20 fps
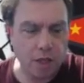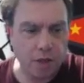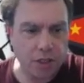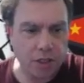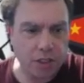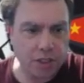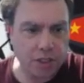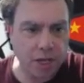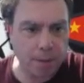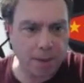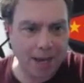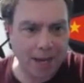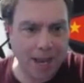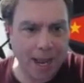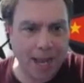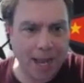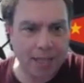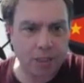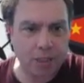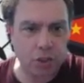The centre back
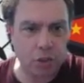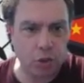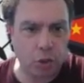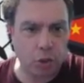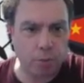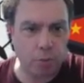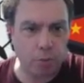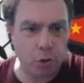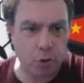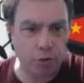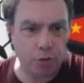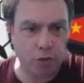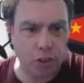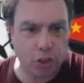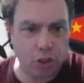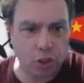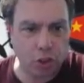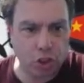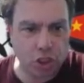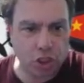has not moved.
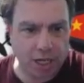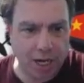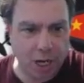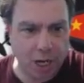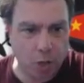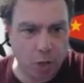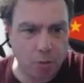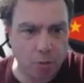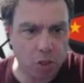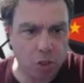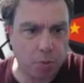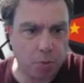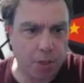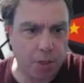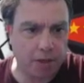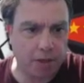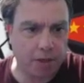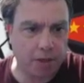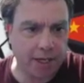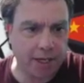Can you see how much
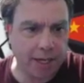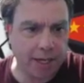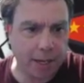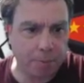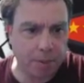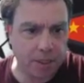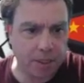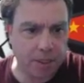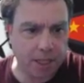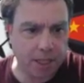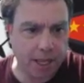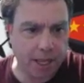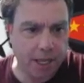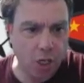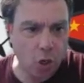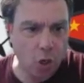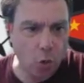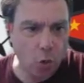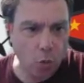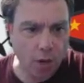bigger that gap is there?
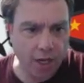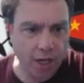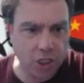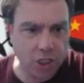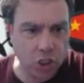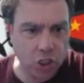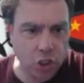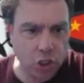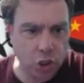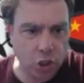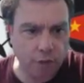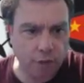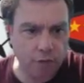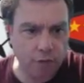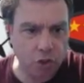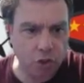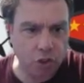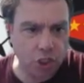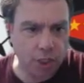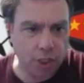Where he should have
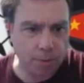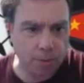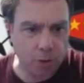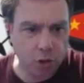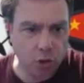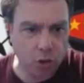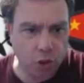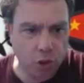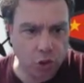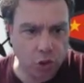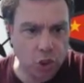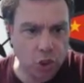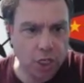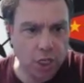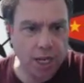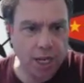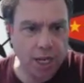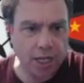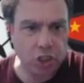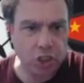just come across
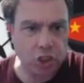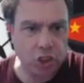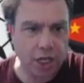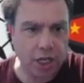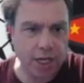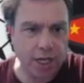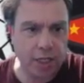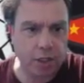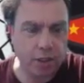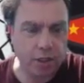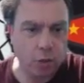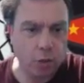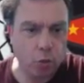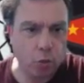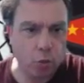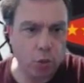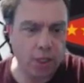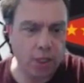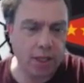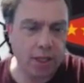and stayed
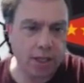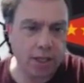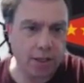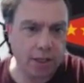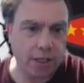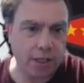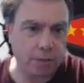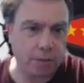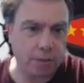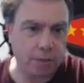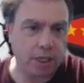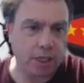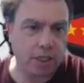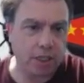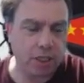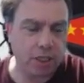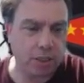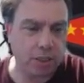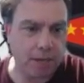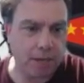with his
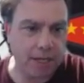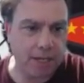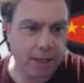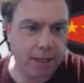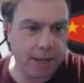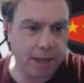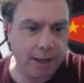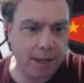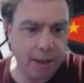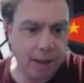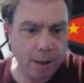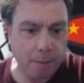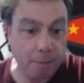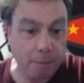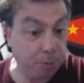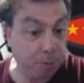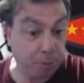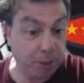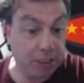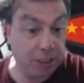teammate there,
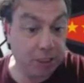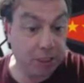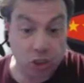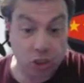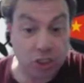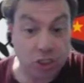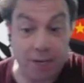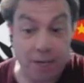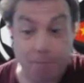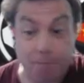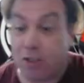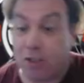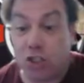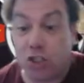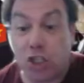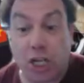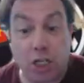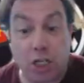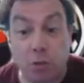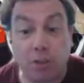but he doesn't. He
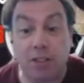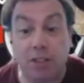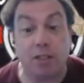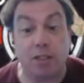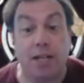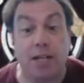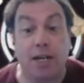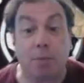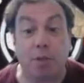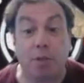genuinely doesn't know how to